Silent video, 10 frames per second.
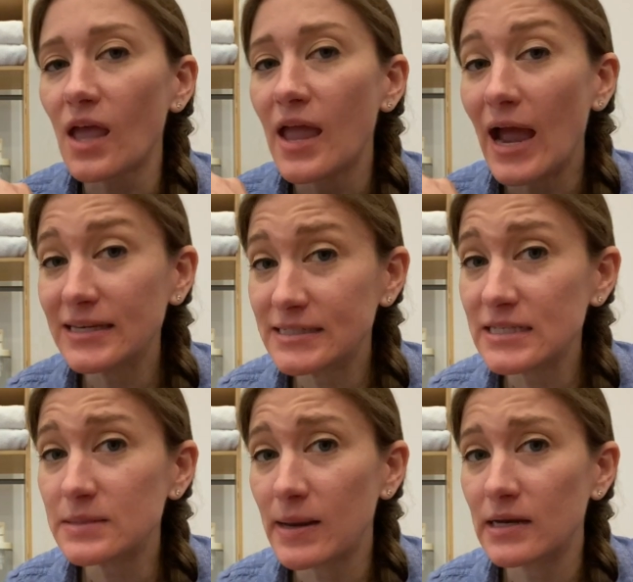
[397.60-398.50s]
I
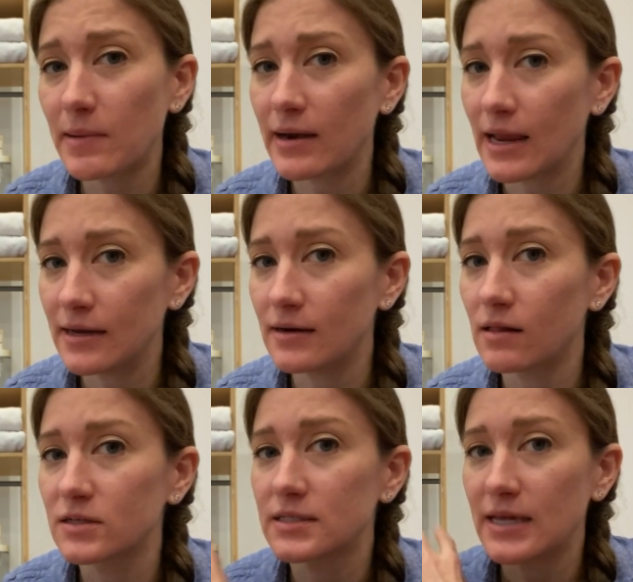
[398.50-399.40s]
did spend about
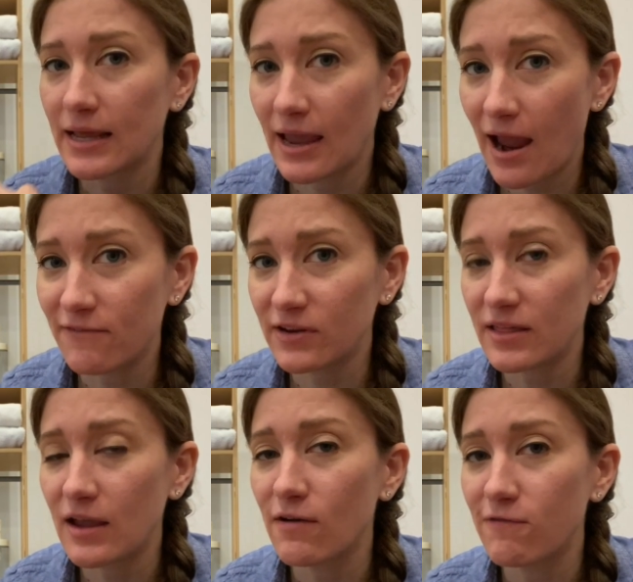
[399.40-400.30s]
$80 getting
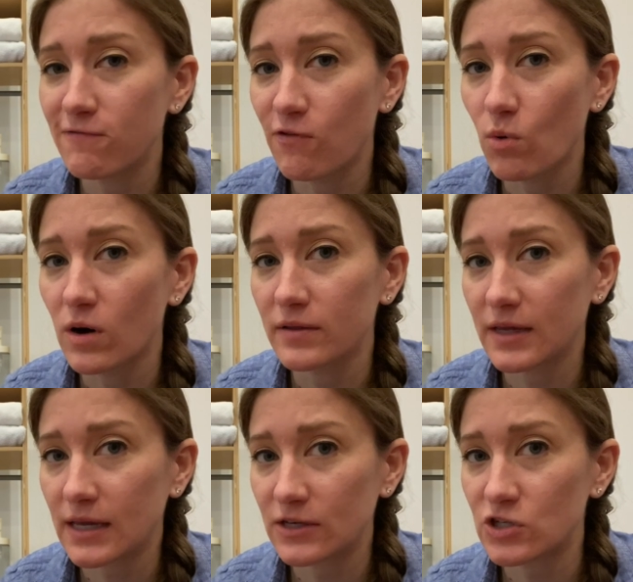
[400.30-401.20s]
everything for the
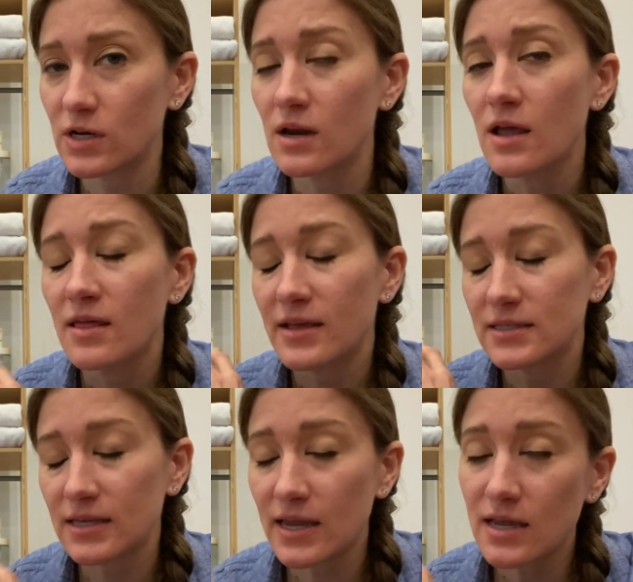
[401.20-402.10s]
kitchen. That's
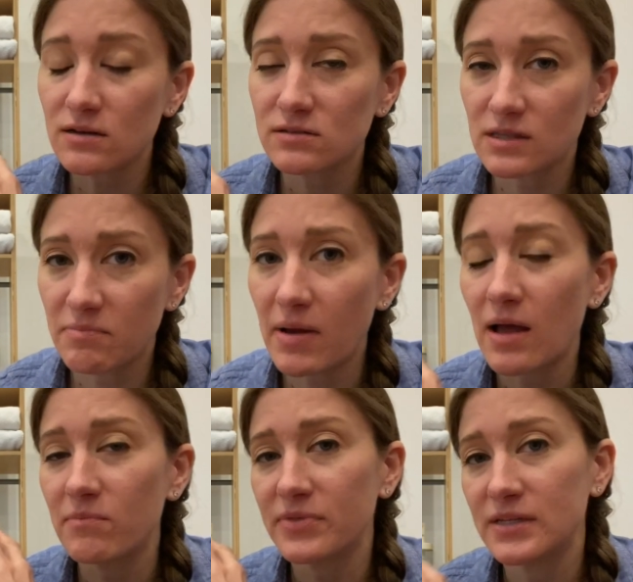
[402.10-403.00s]
the handles, the
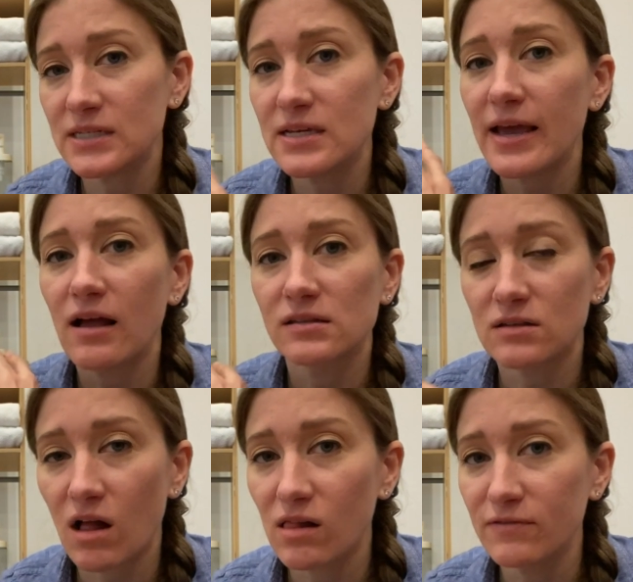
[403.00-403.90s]
pump, the decals,
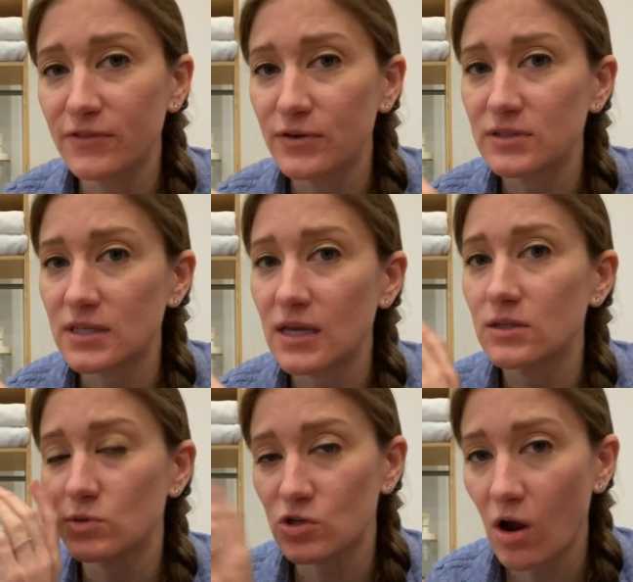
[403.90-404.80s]
all of those
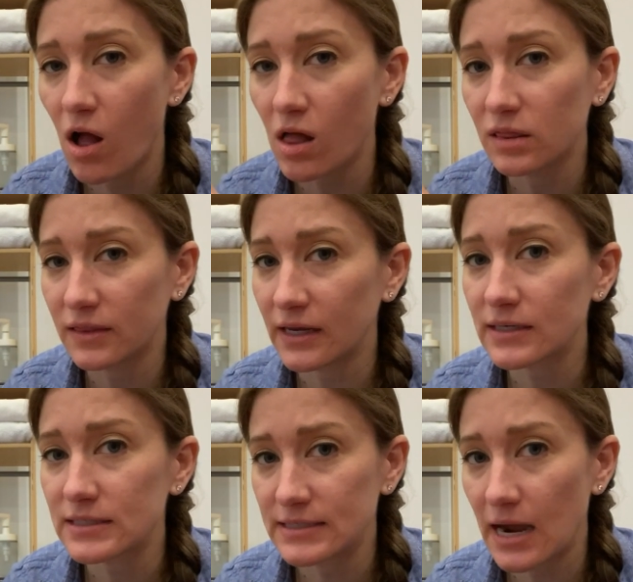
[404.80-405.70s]
things, which are all
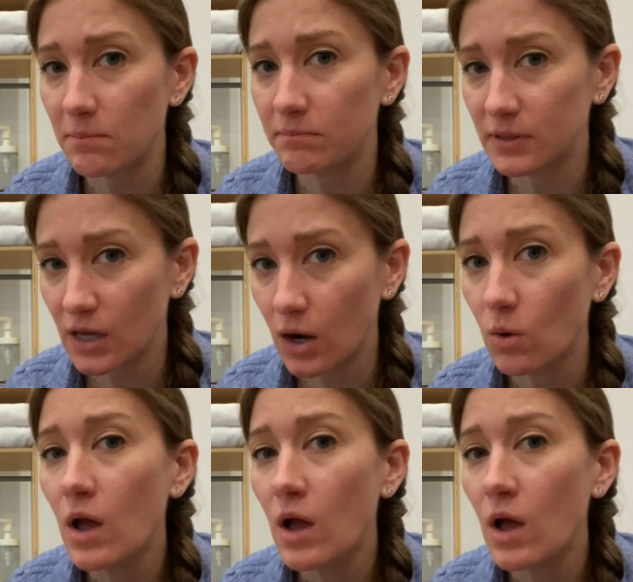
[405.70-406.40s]
linked down below.